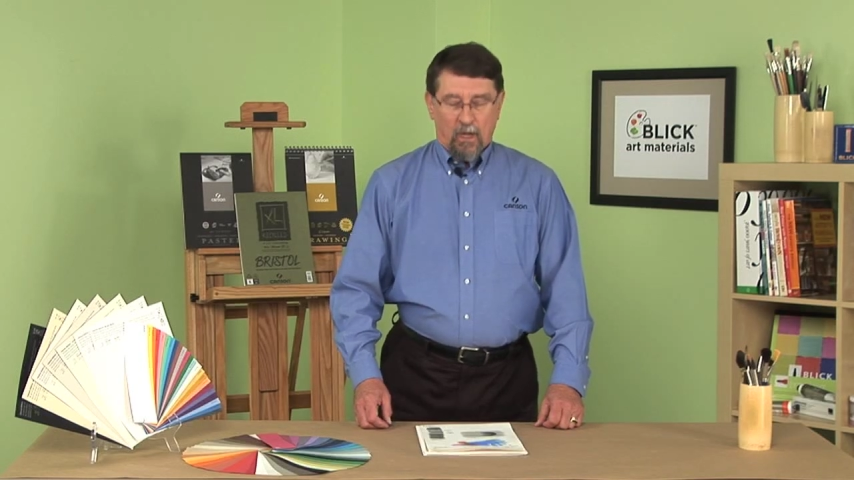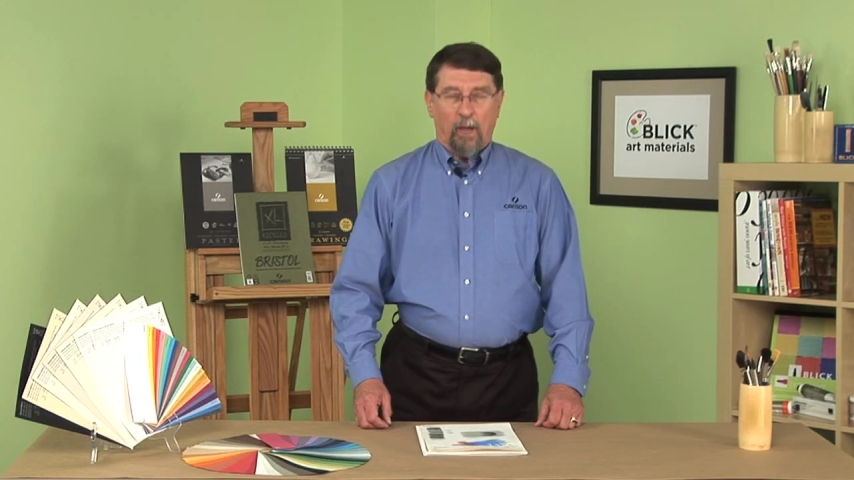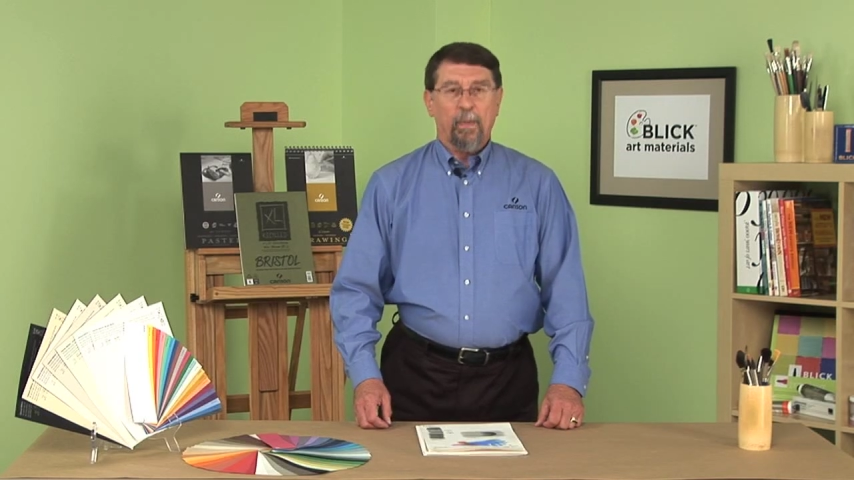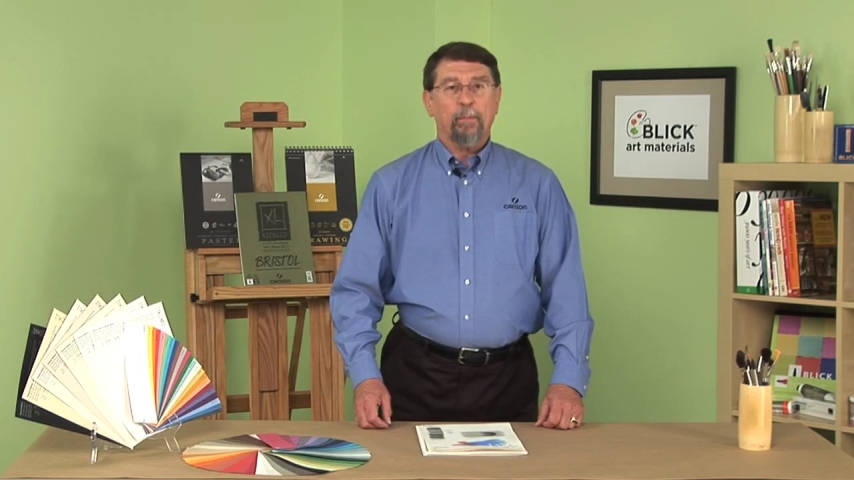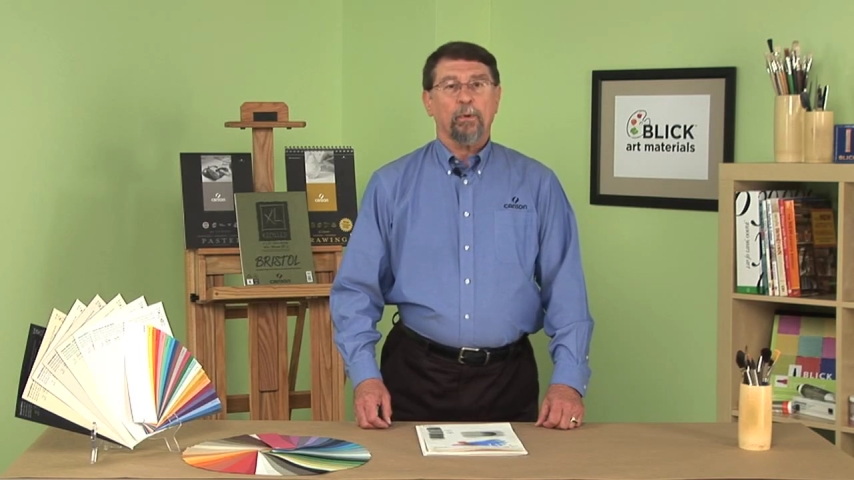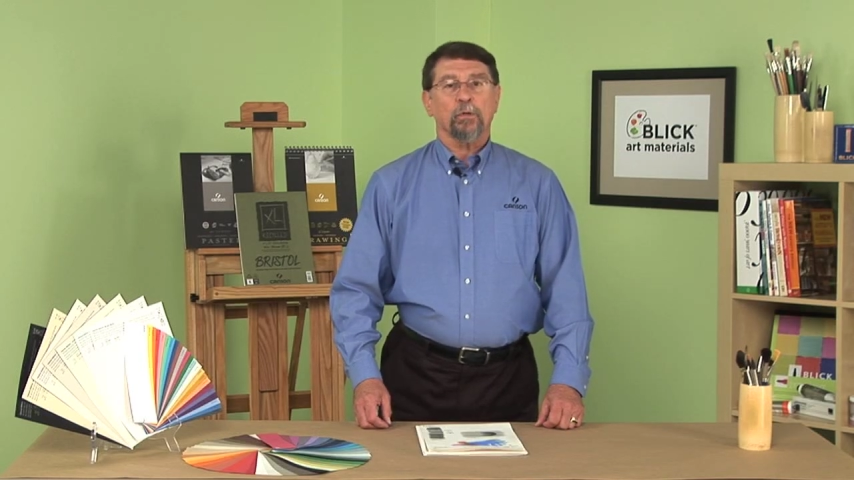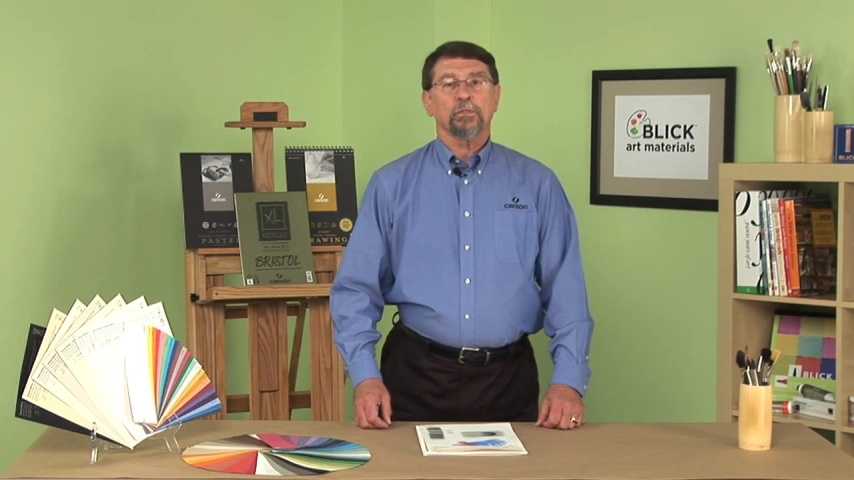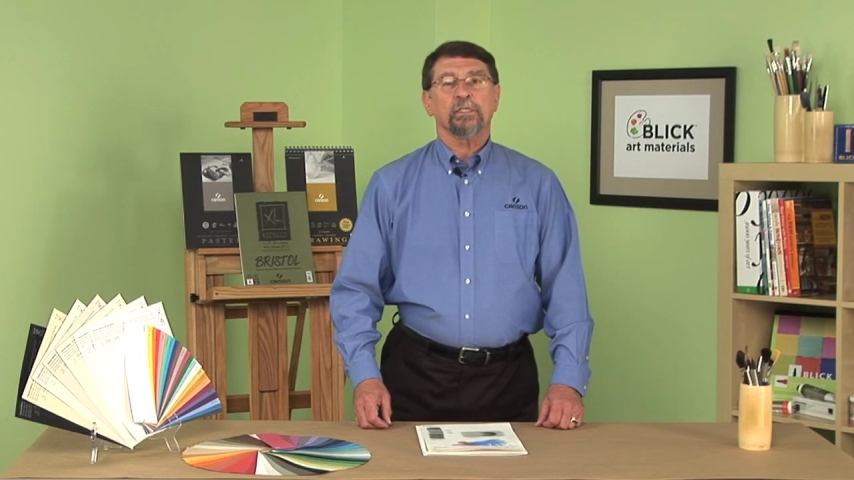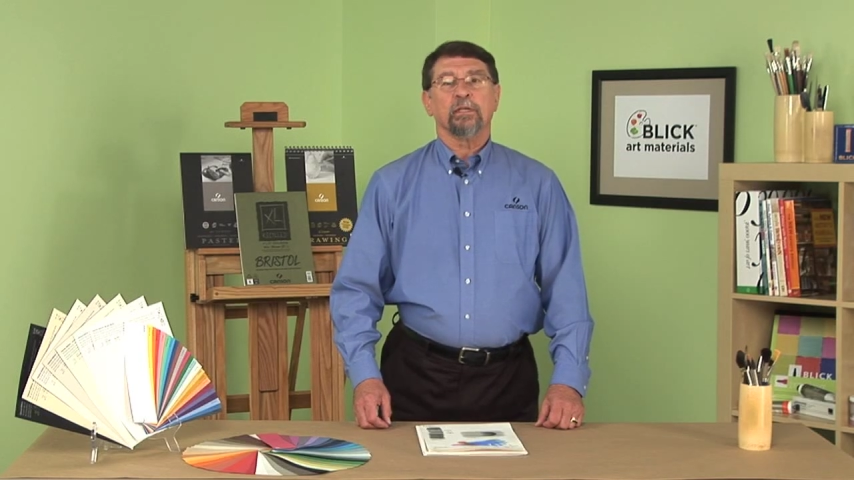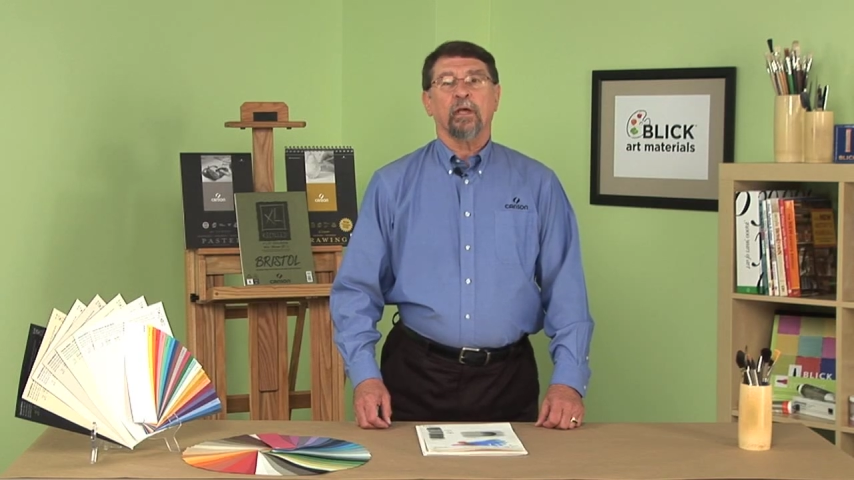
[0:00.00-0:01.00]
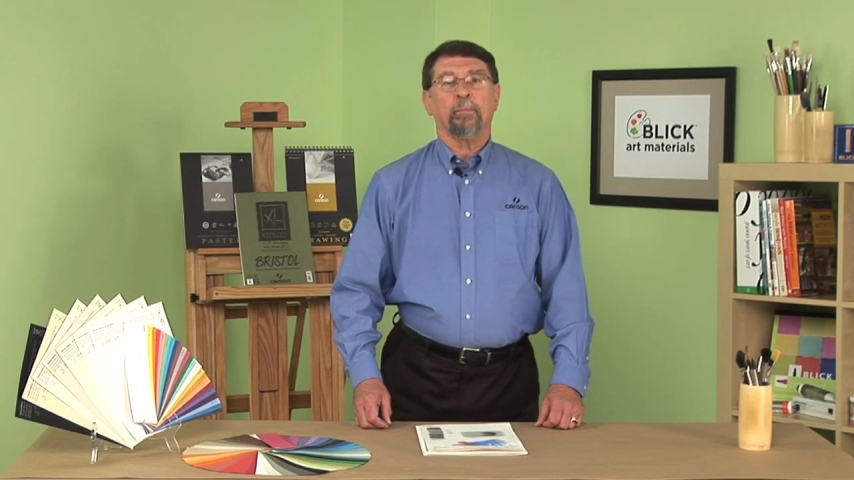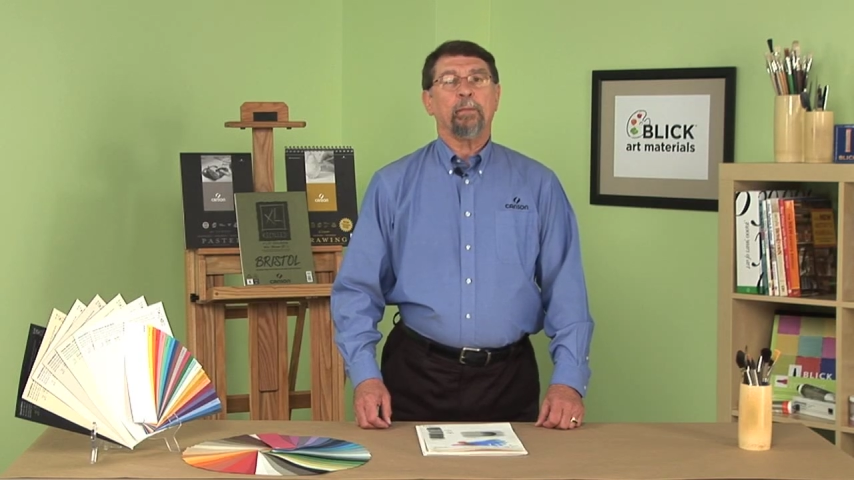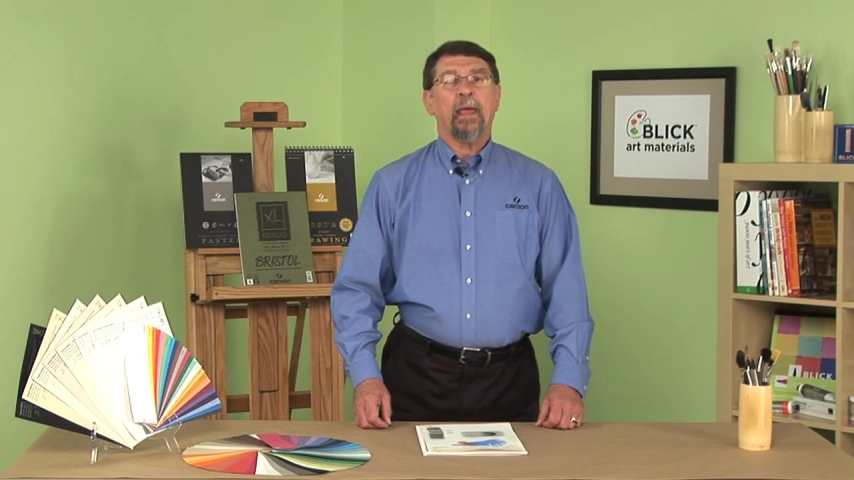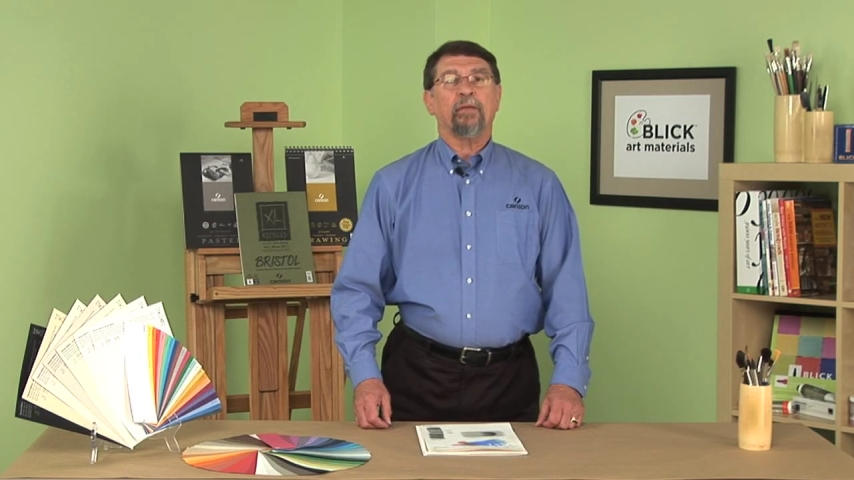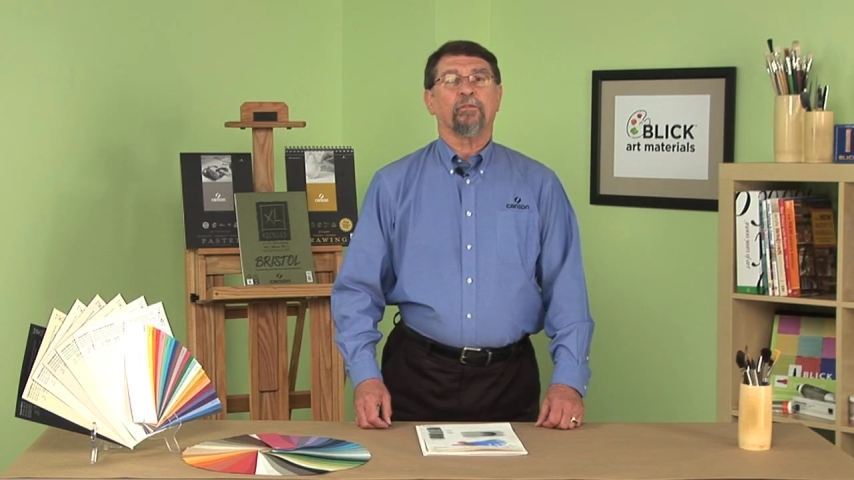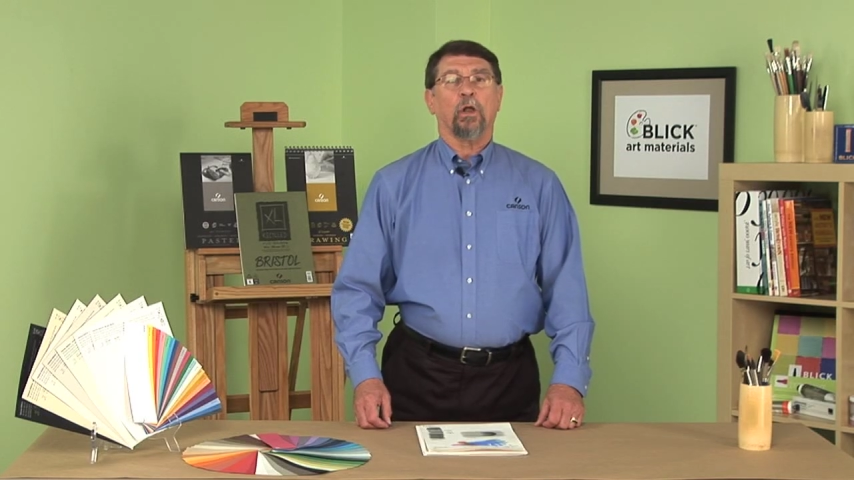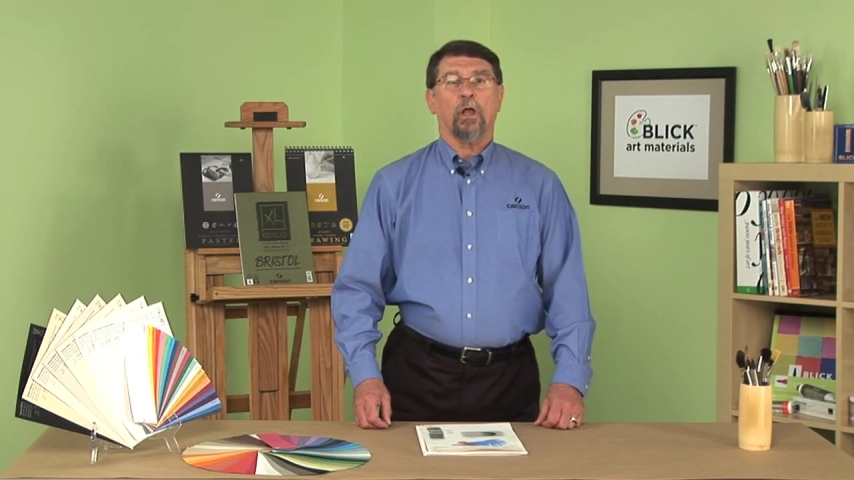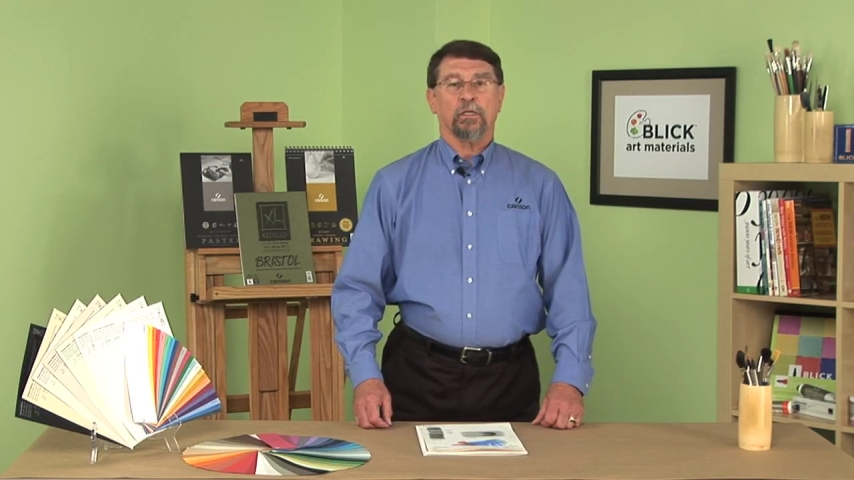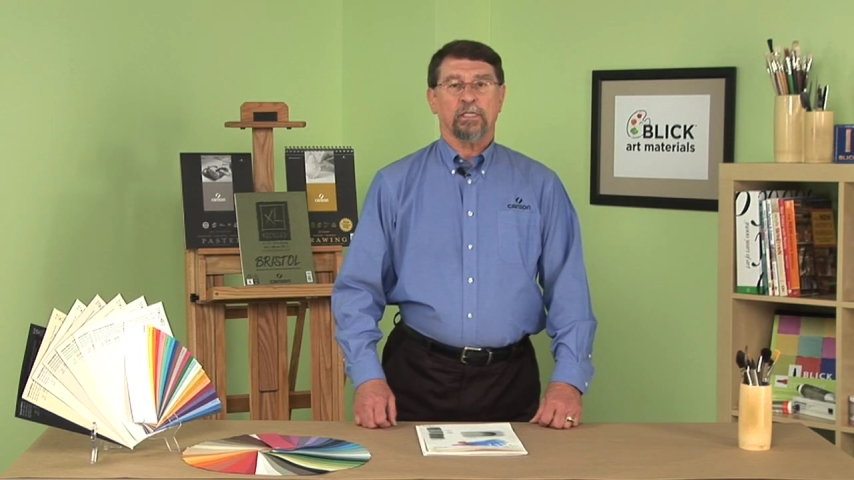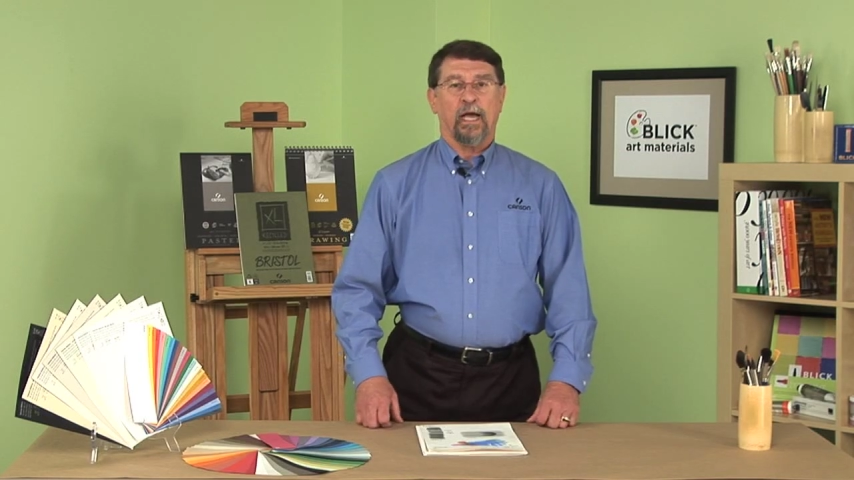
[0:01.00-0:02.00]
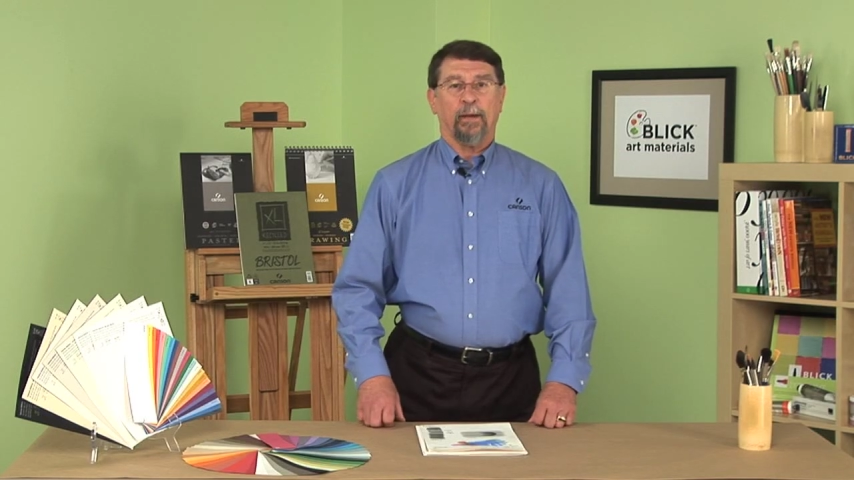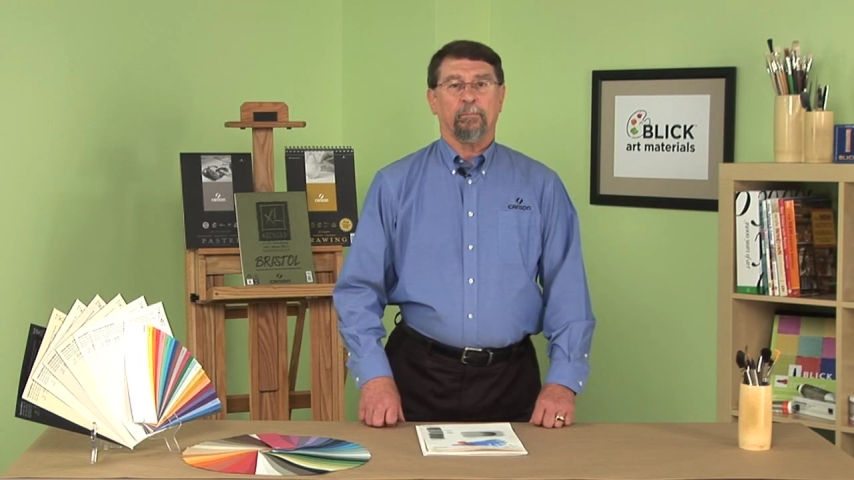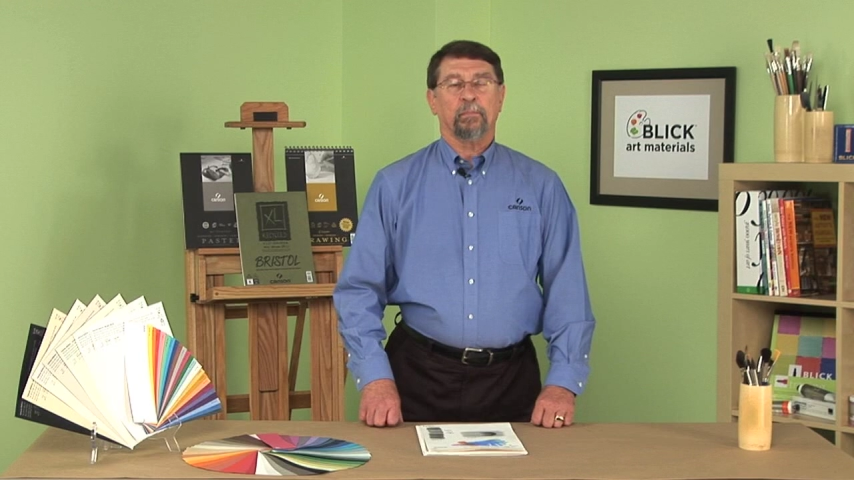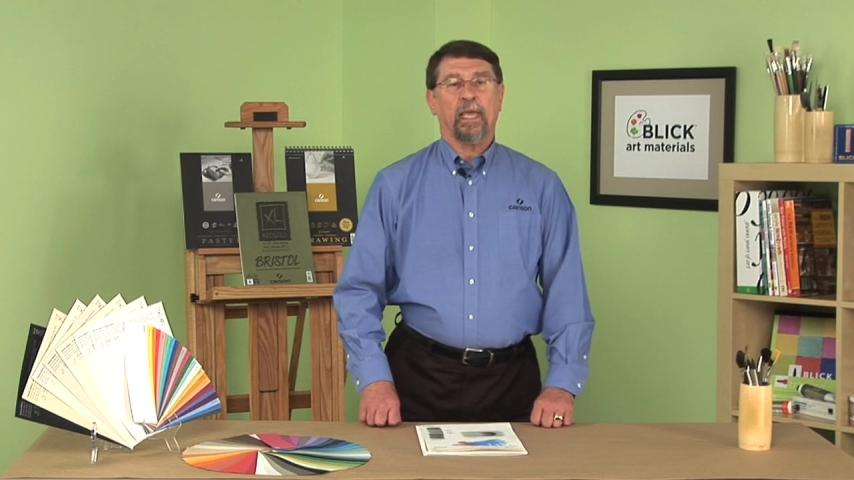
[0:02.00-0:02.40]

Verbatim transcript: Now, uh, papers have been made for a long time.